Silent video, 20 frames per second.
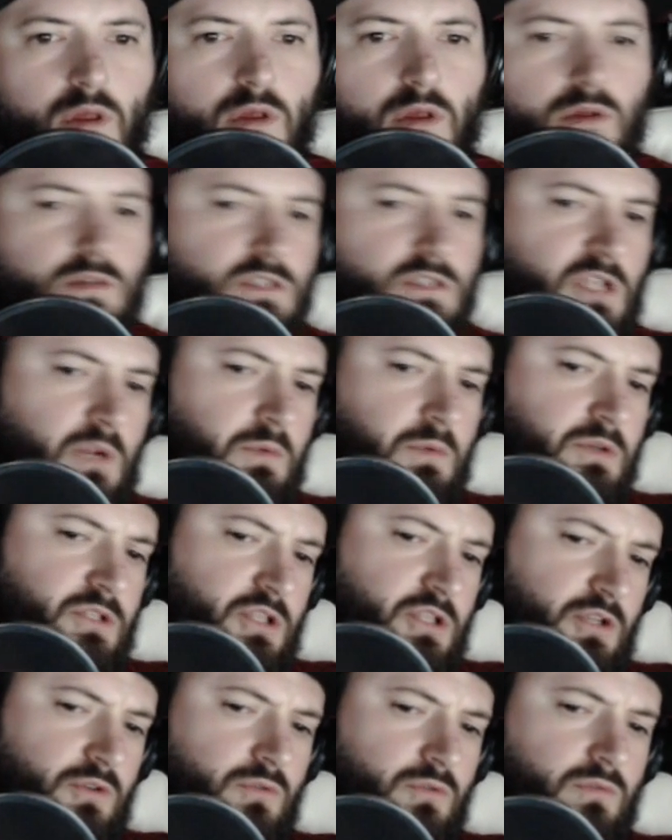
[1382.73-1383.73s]
So number
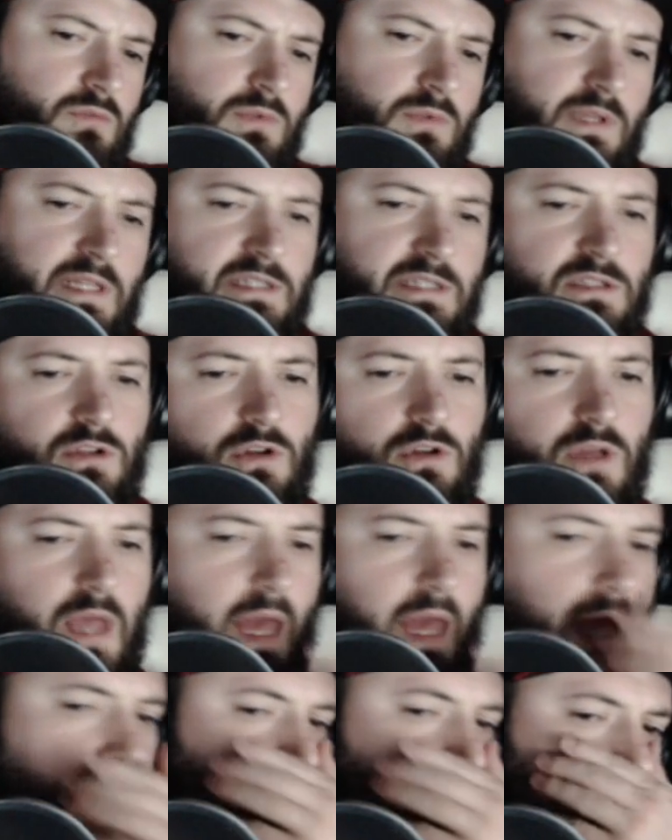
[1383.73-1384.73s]
two, let's look
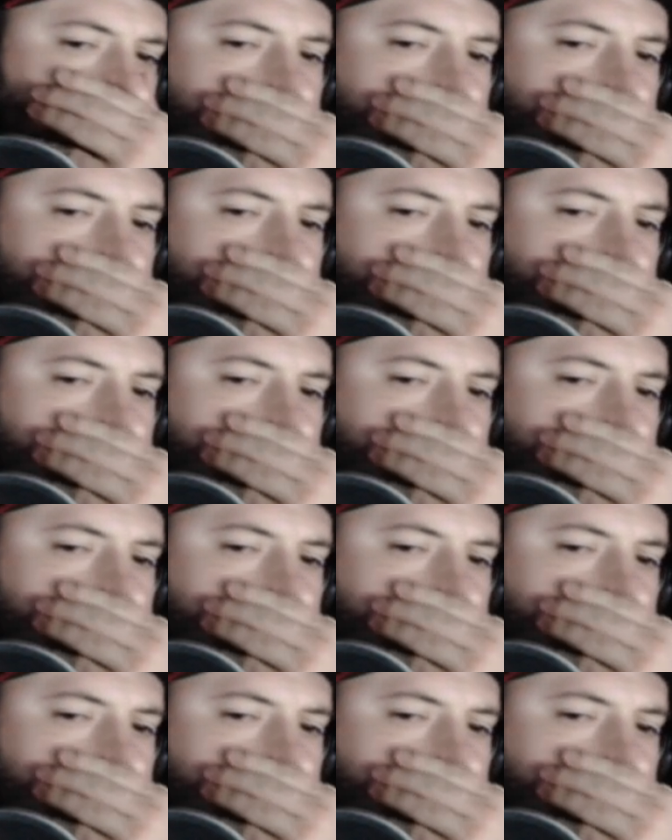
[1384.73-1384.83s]
at